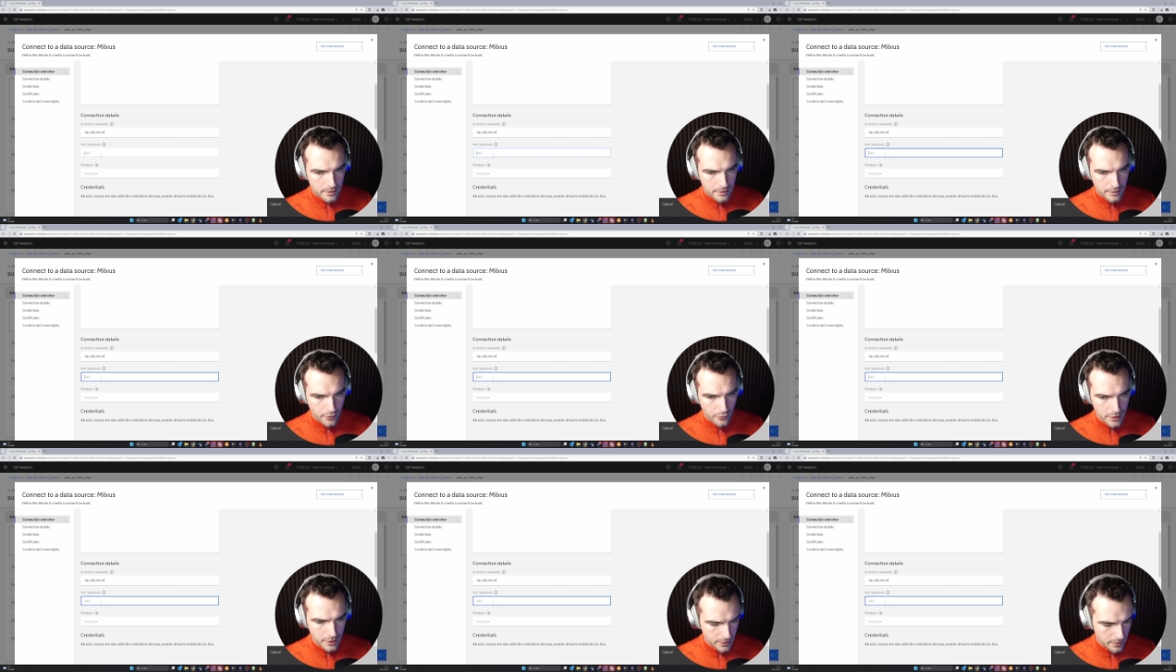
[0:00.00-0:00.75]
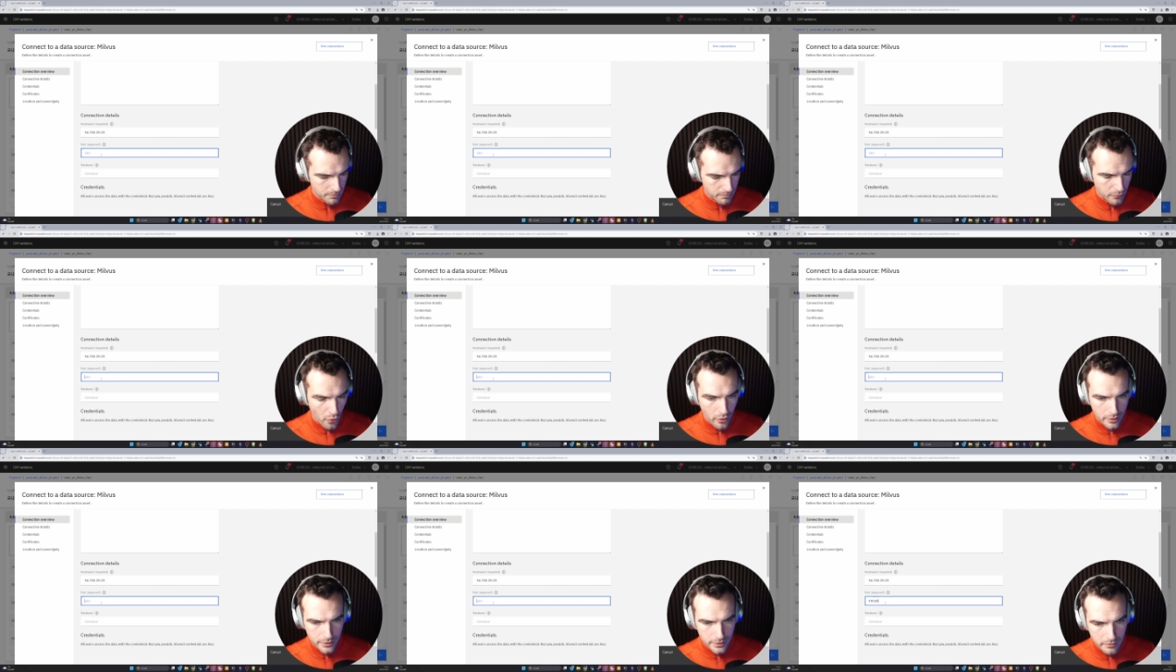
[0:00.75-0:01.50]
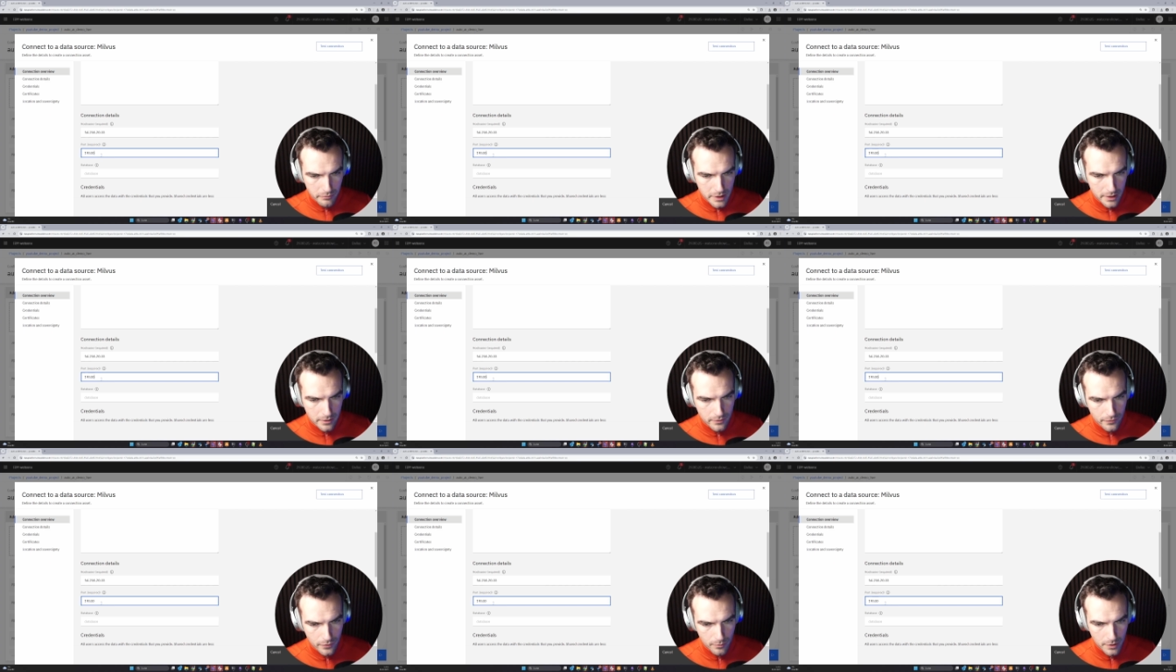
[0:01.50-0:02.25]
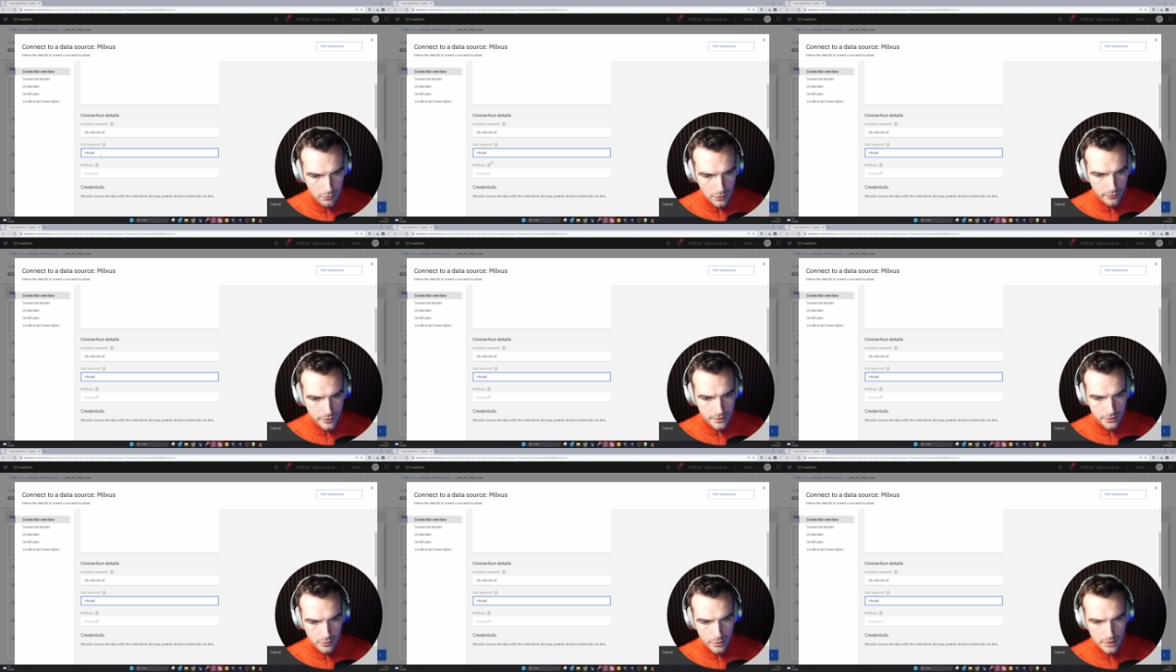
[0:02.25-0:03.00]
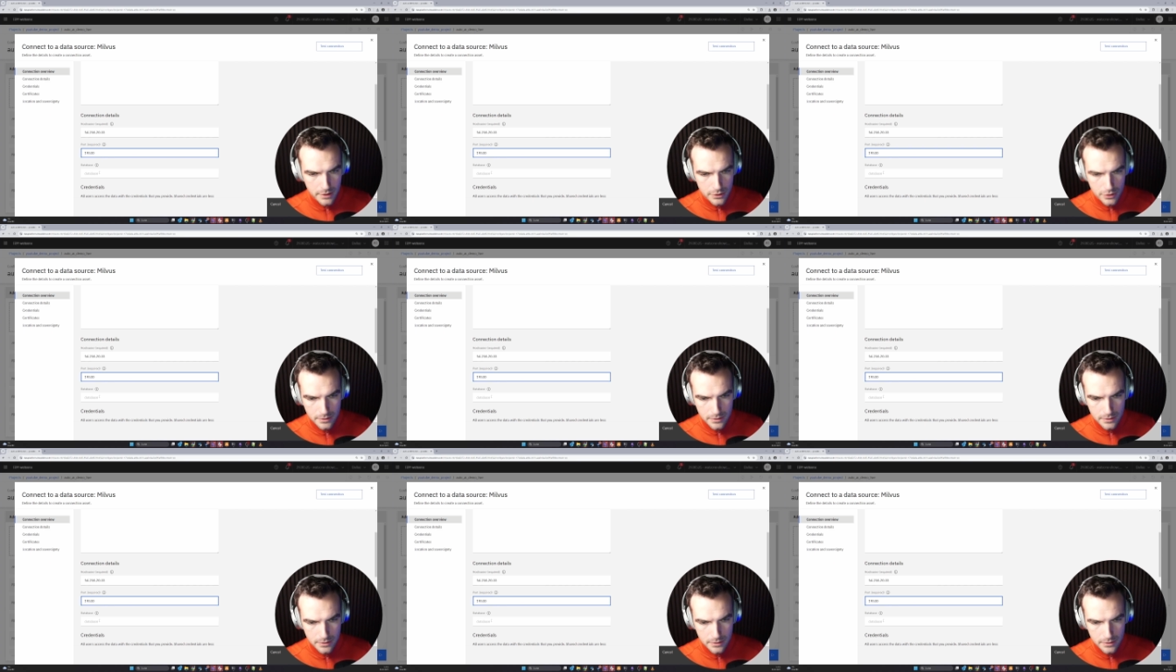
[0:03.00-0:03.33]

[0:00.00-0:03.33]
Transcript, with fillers: And we need the port that we get from the Milvus documentation.